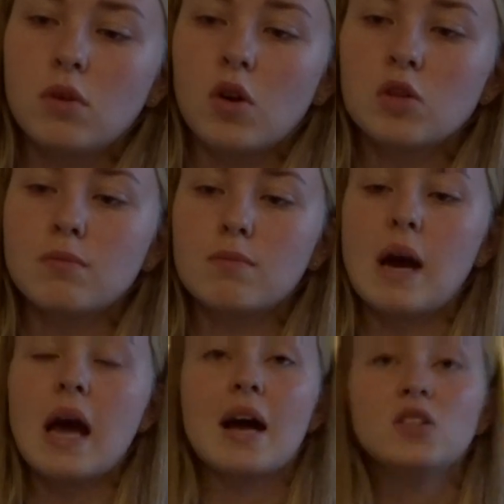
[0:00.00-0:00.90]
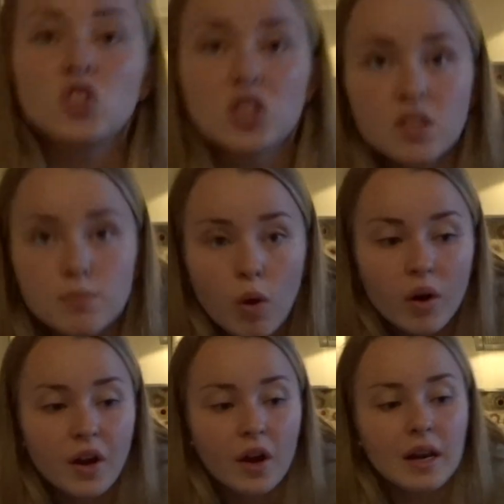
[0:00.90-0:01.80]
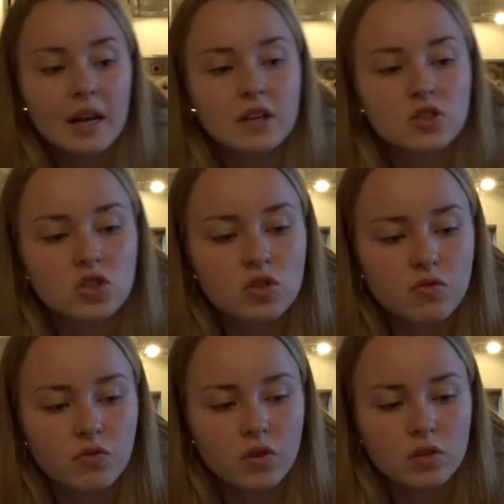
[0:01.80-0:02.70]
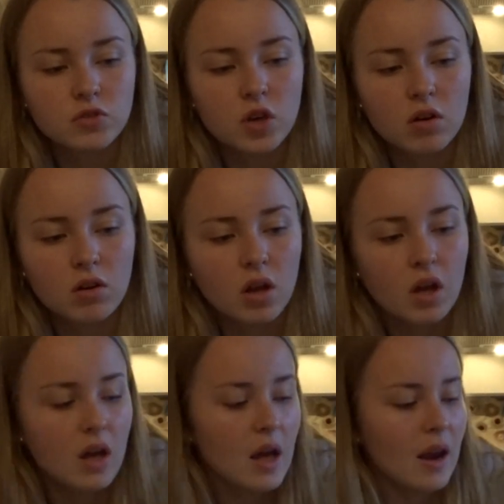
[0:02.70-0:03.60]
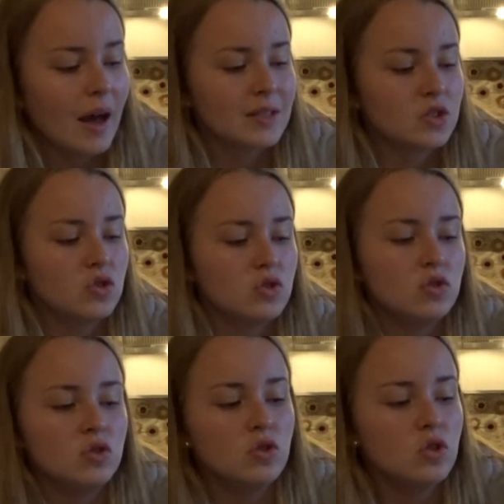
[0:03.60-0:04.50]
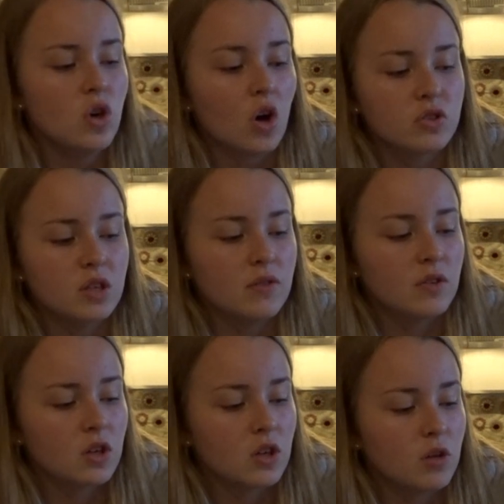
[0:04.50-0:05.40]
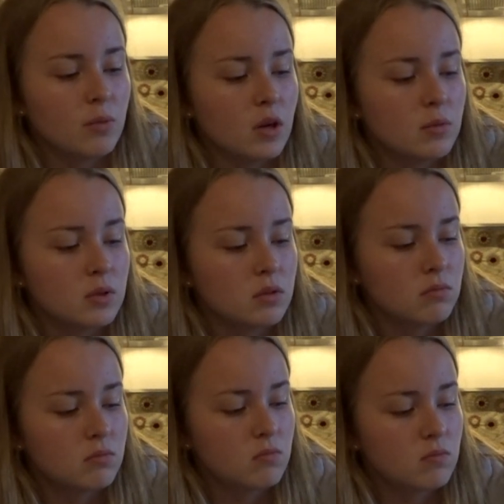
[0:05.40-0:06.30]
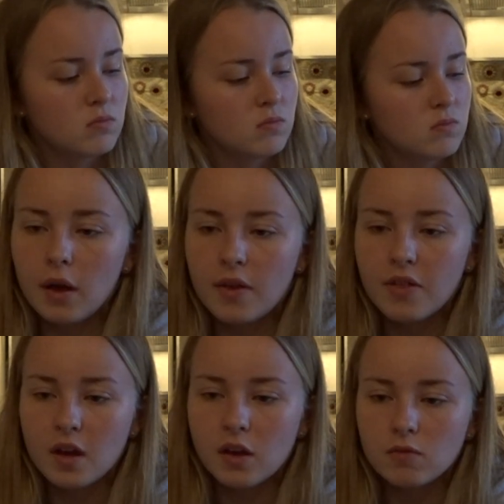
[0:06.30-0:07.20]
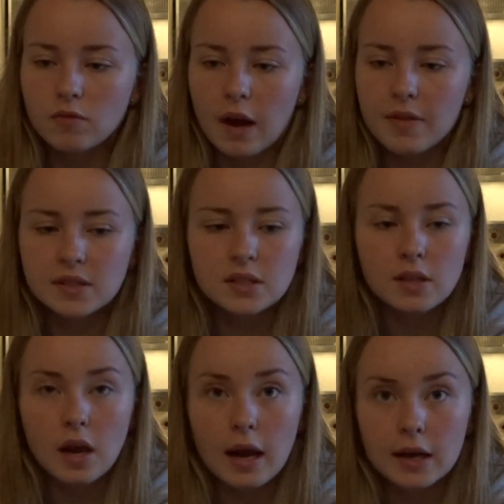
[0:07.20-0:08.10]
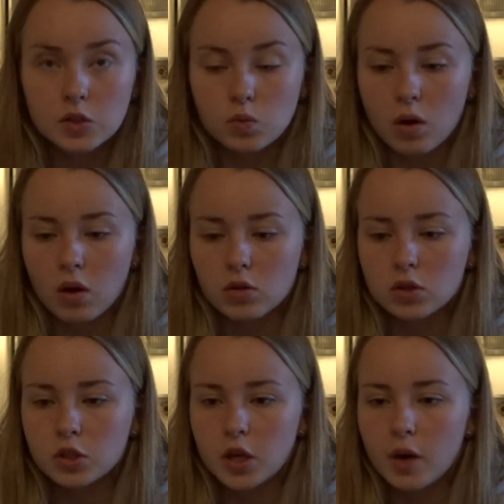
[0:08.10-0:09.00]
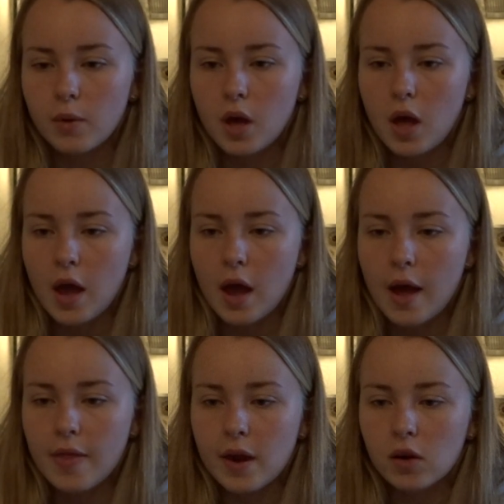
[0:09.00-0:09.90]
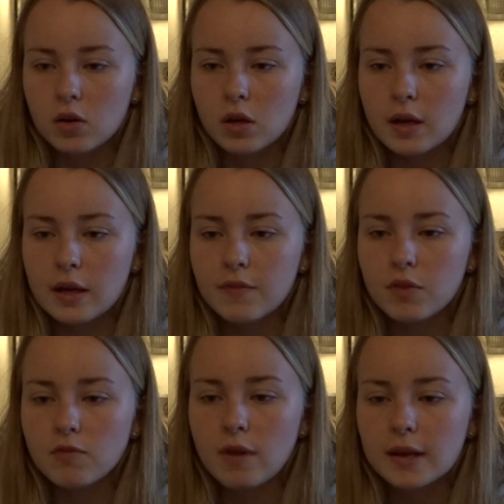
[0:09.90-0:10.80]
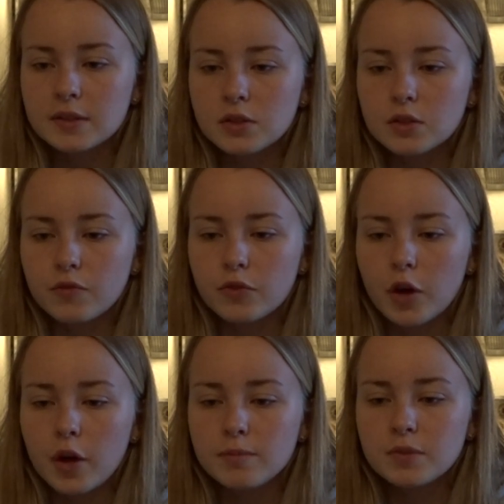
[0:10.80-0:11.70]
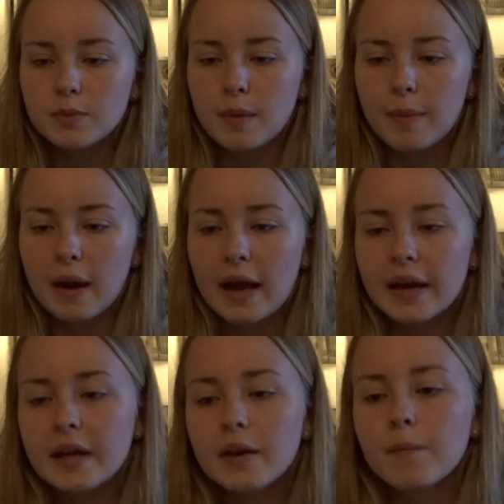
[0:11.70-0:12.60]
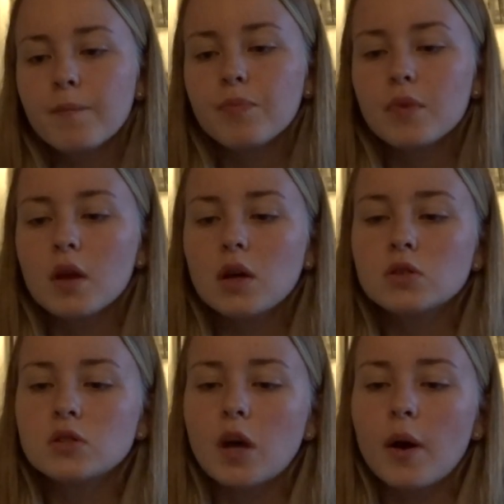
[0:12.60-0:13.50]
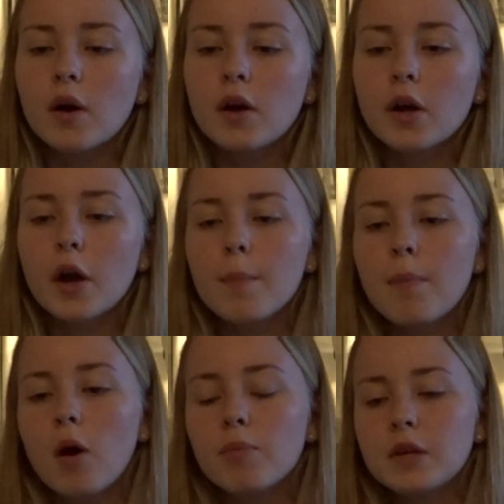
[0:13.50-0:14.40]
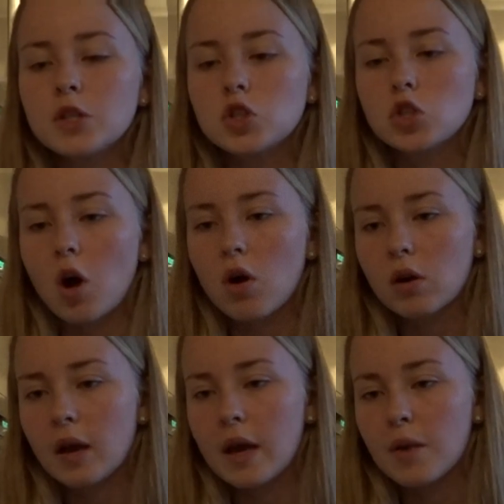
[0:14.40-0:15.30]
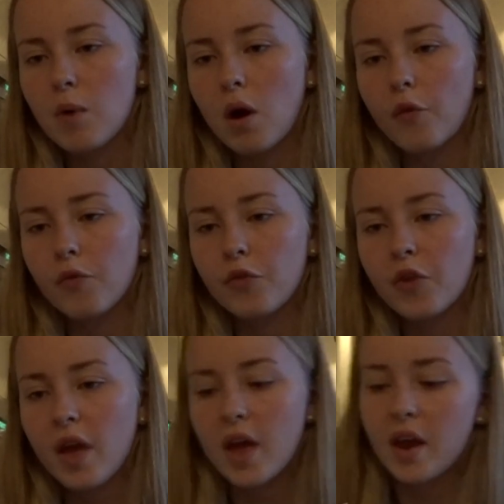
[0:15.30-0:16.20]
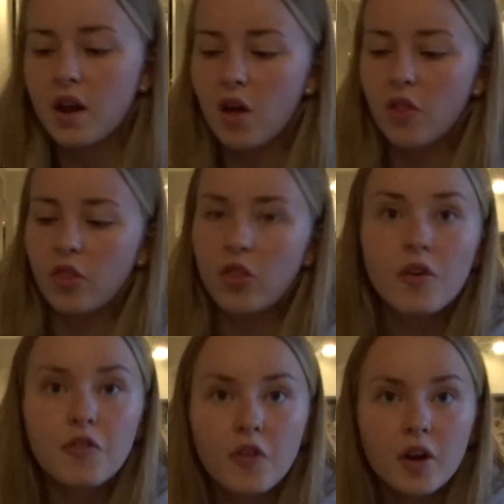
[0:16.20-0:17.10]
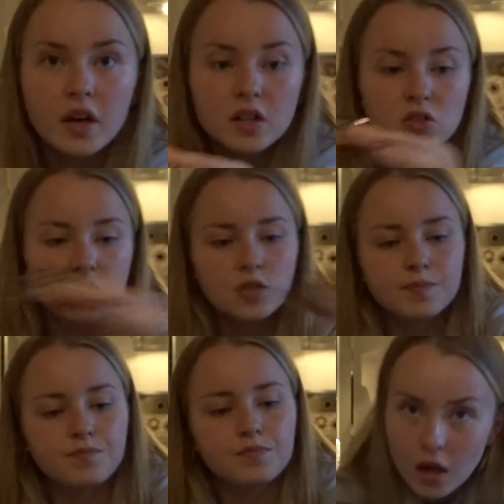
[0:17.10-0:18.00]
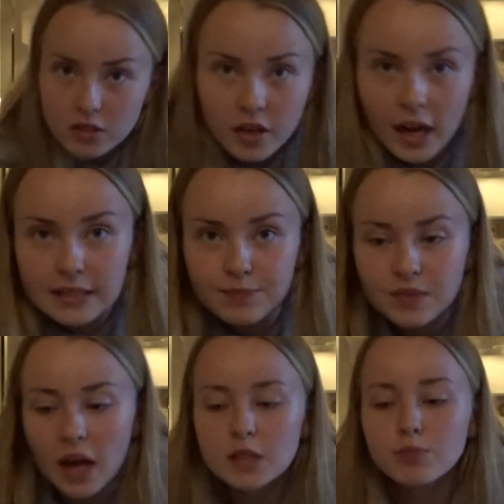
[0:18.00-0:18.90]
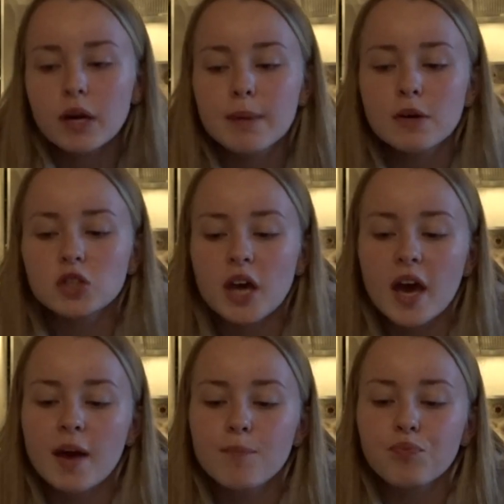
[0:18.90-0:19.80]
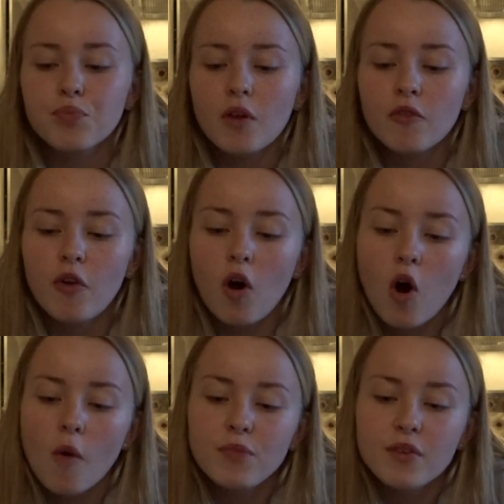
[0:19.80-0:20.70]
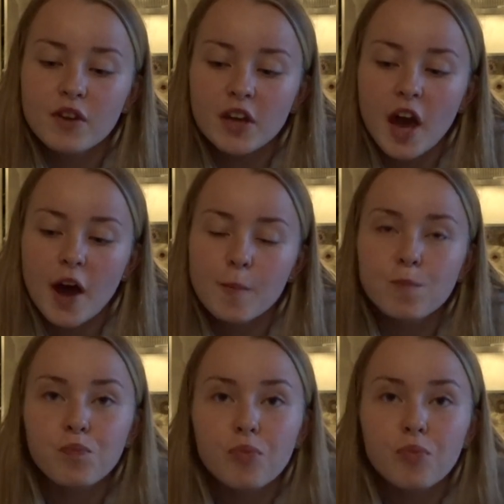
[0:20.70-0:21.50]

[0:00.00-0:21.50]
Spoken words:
because my hands at this point are literally just full of chocolate. Like, it's not even a cute moment. And I think, right, this is the last one I'm gonna do. And then I'm going to leave the rest of them to be plain. So I'm going to go pop these chocolatey ones in the fridge. So guys, that is pretty much it for the video.